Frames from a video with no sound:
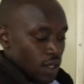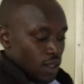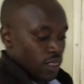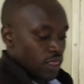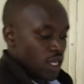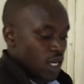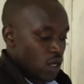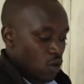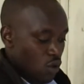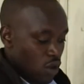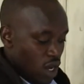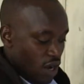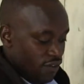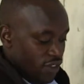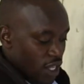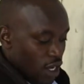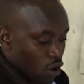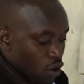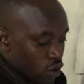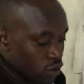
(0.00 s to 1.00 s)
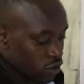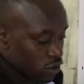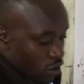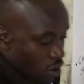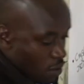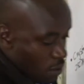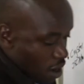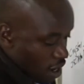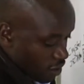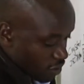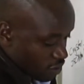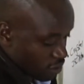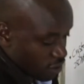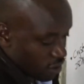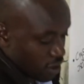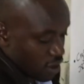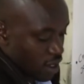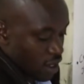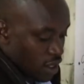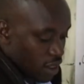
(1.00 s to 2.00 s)
Then we have the control
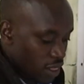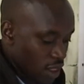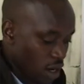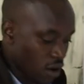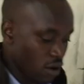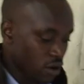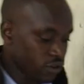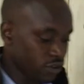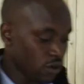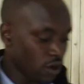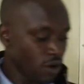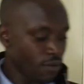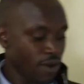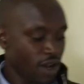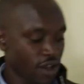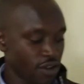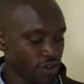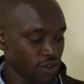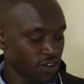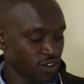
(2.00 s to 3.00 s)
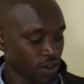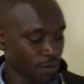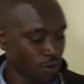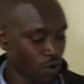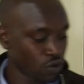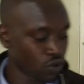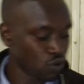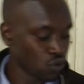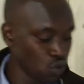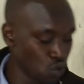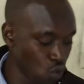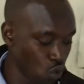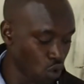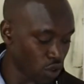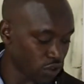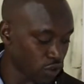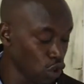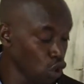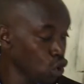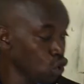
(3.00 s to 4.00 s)
bus. The control bus is supposed to do
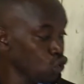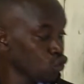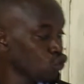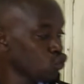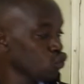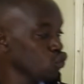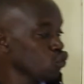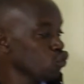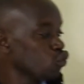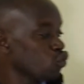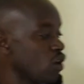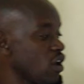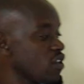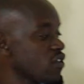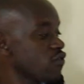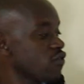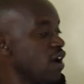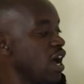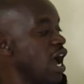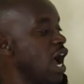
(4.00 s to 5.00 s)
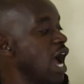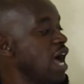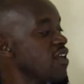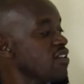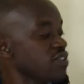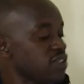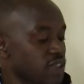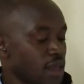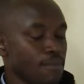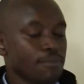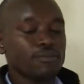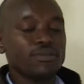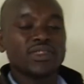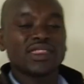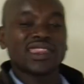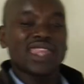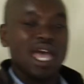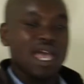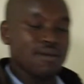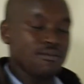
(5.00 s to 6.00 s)
what? To transfer some
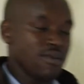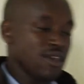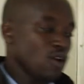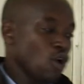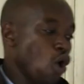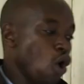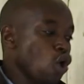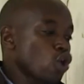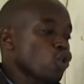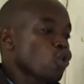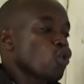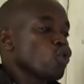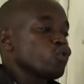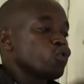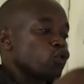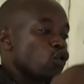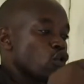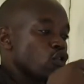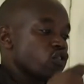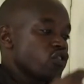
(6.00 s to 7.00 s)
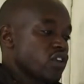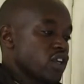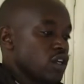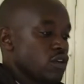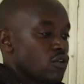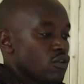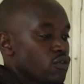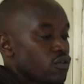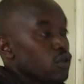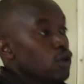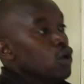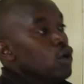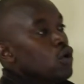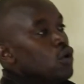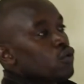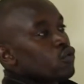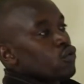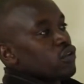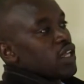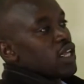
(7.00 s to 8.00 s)
timing or control signals,
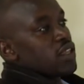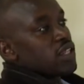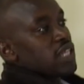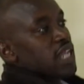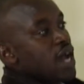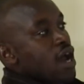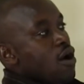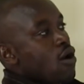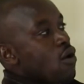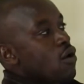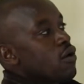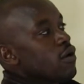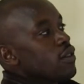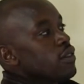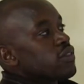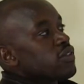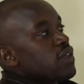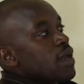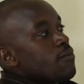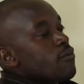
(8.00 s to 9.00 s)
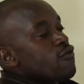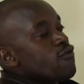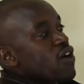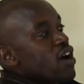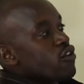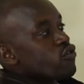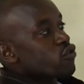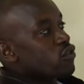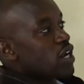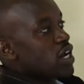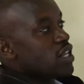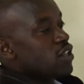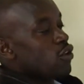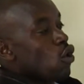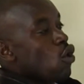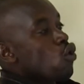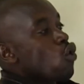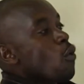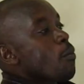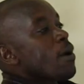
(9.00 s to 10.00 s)
so that now some functionality
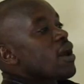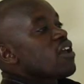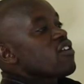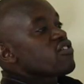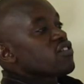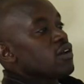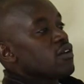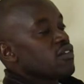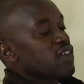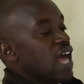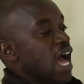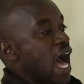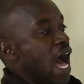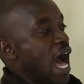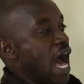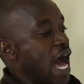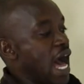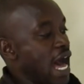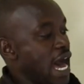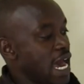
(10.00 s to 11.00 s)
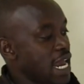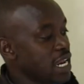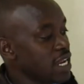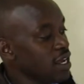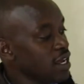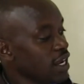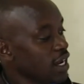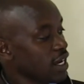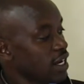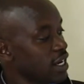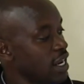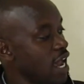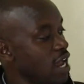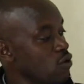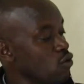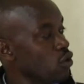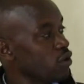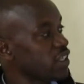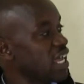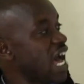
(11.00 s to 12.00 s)
or operations are
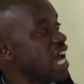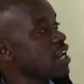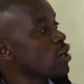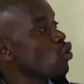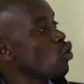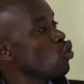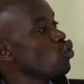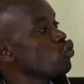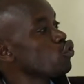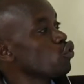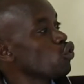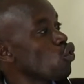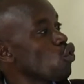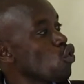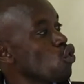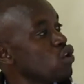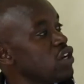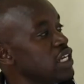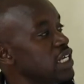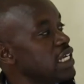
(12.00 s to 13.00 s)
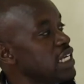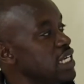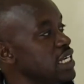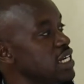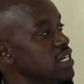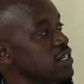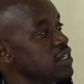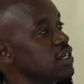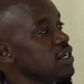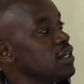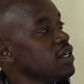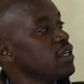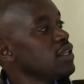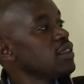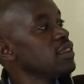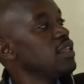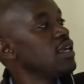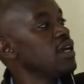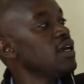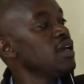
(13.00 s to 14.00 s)
done what? Are controlled in
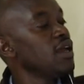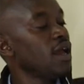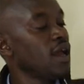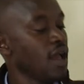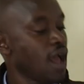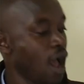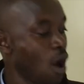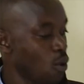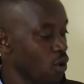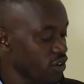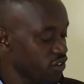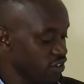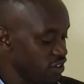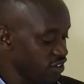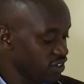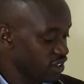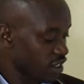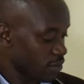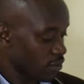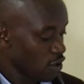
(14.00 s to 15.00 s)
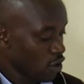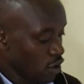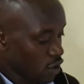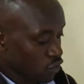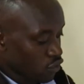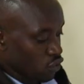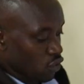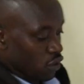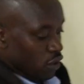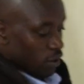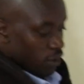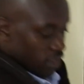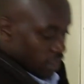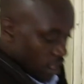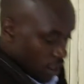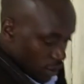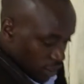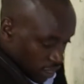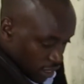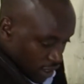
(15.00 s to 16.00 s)
our system. So
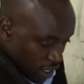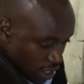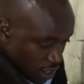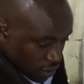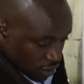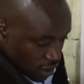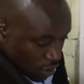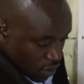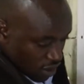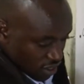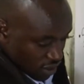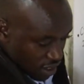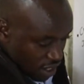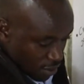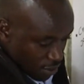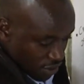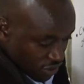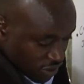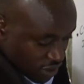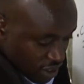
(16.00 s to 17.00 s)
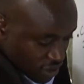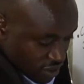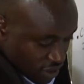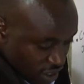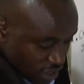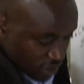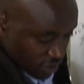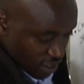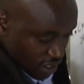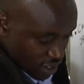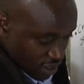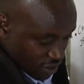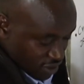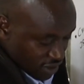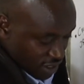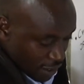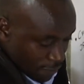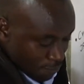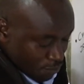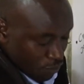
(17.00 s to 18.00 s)
the way the name is
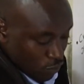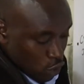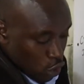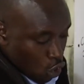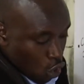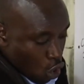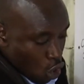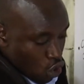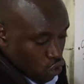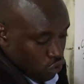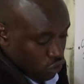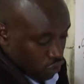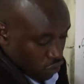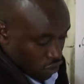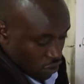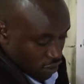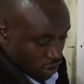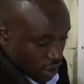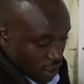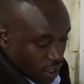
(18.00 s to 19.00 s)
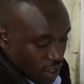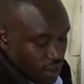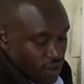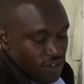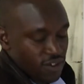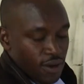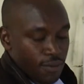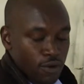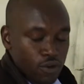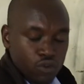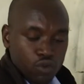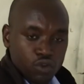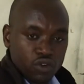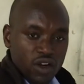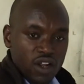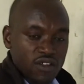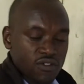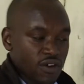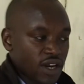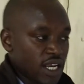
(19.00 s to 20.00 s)
suggesting, control is supposed to
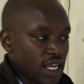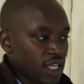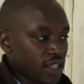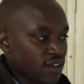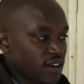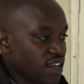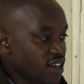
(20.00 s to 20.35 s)
transfer data.